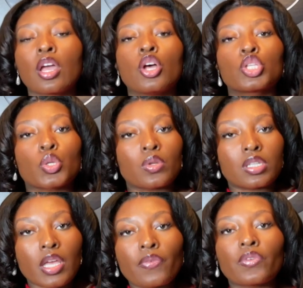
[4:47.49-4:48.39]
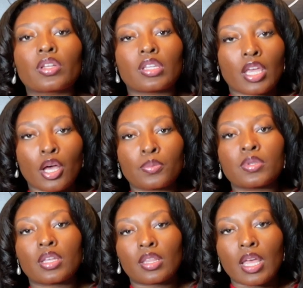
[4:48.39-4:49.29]
So it definitely helps
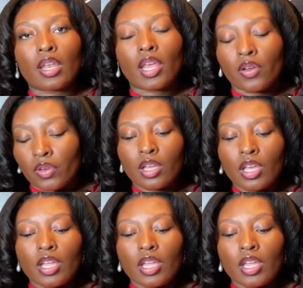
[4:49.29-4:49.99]
in that area.